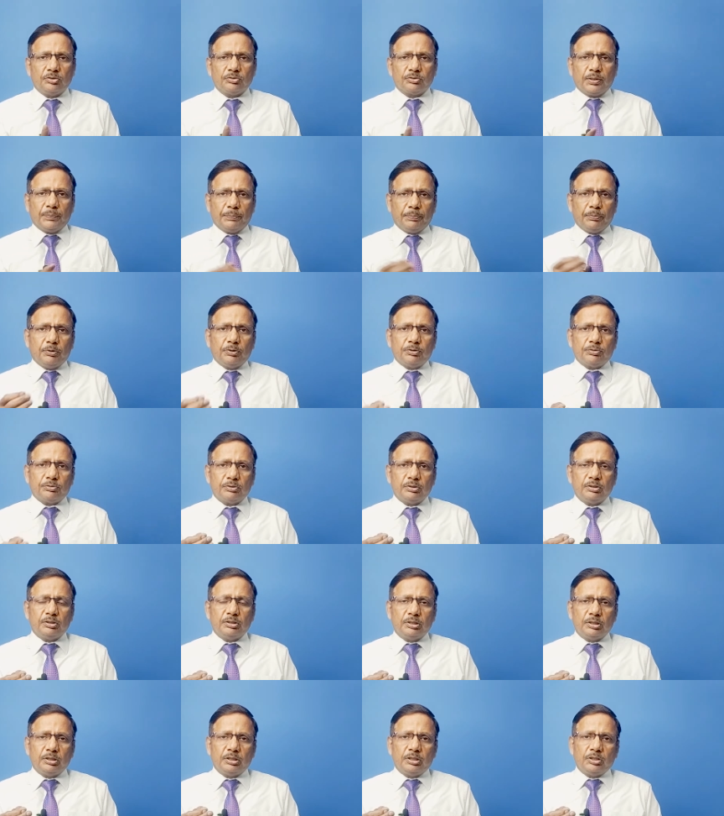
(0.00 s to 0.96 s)

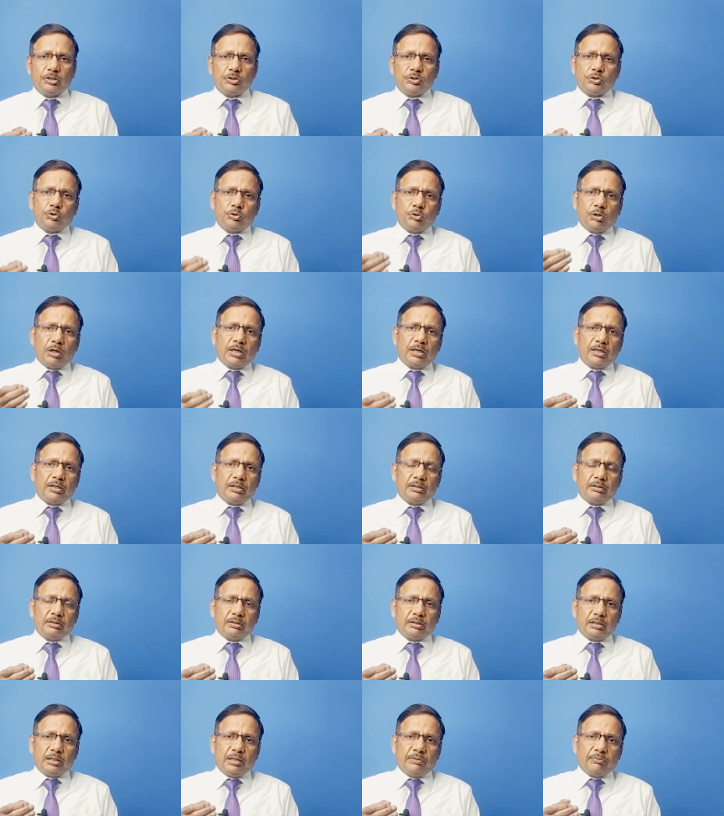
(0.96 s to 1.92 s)
Suppose you
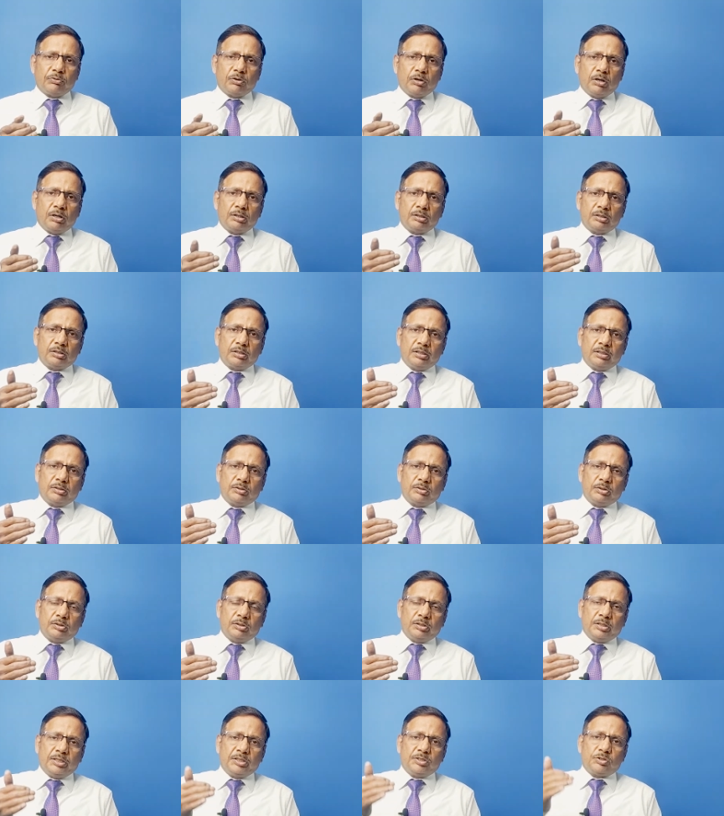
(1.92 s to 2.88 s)
have
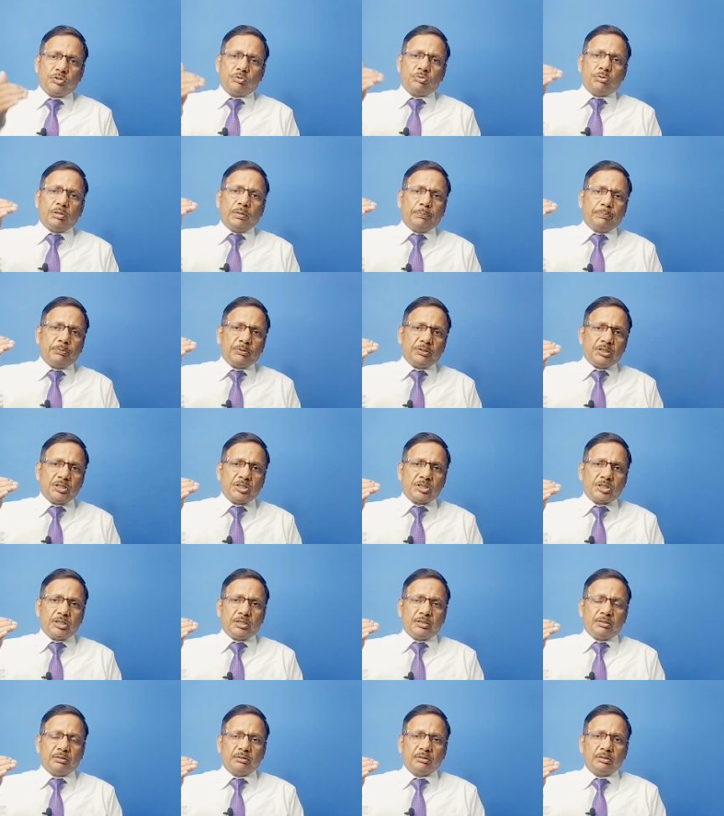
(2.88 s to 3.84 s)
reached to a
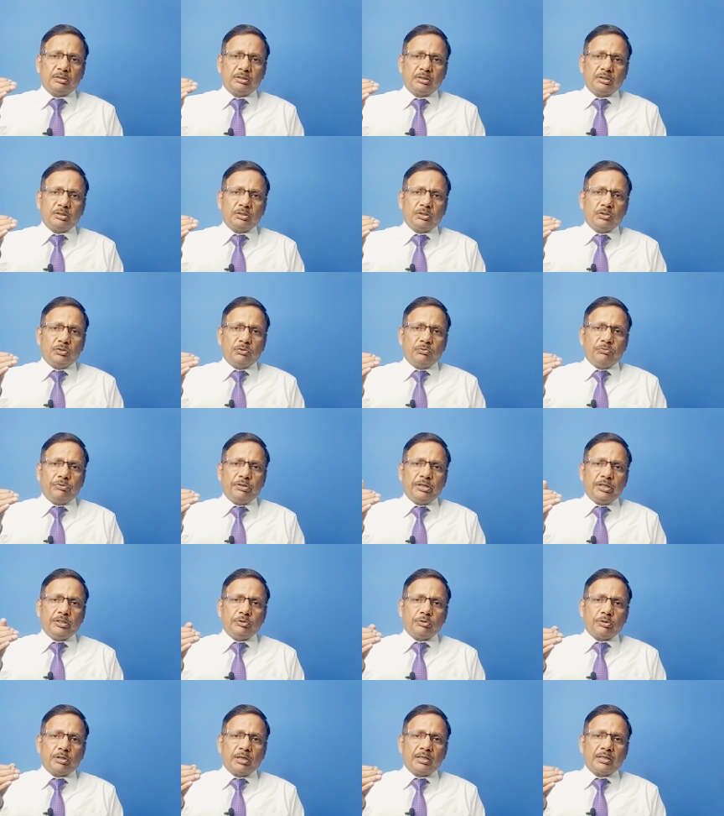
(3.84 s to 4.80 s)
position
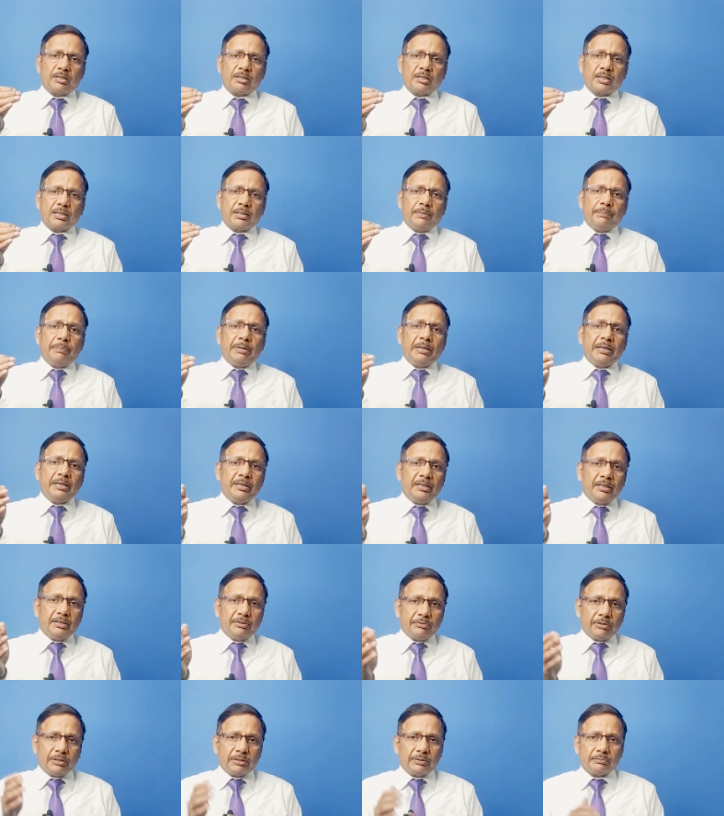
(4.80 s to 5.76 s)
where you can recommend
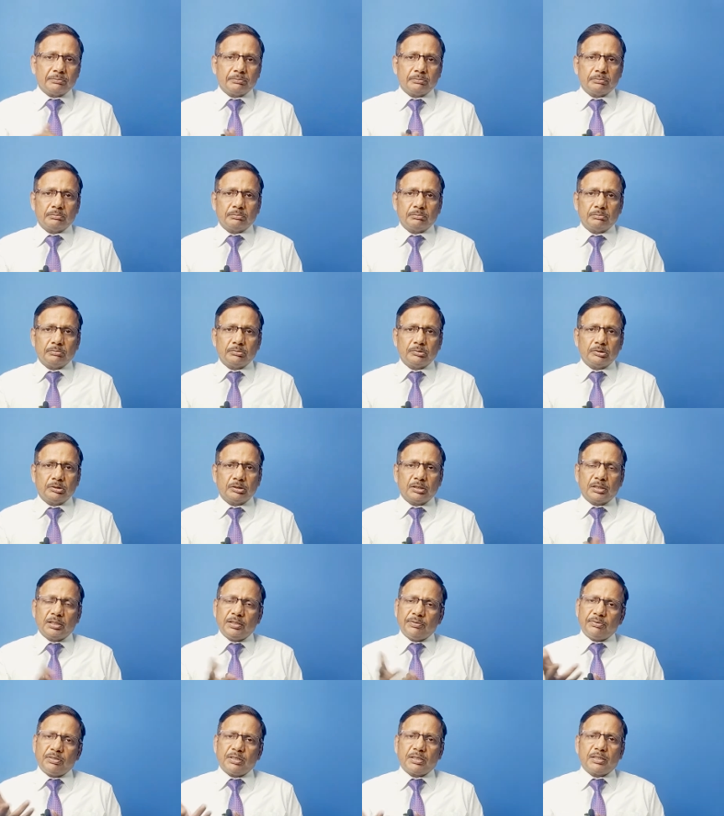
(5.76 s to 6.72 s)
anyone.
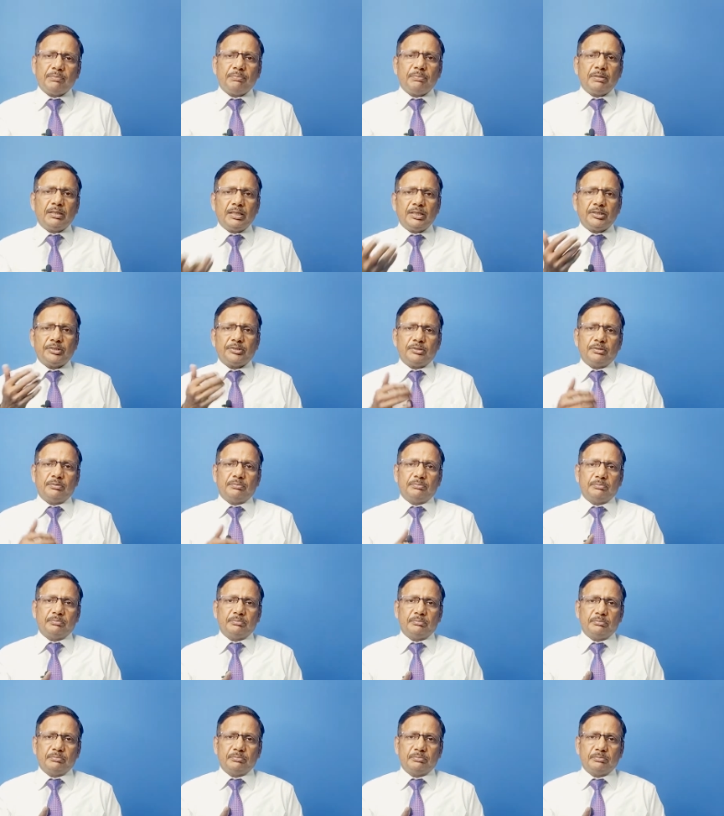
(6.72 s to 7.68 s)
Give recommendation.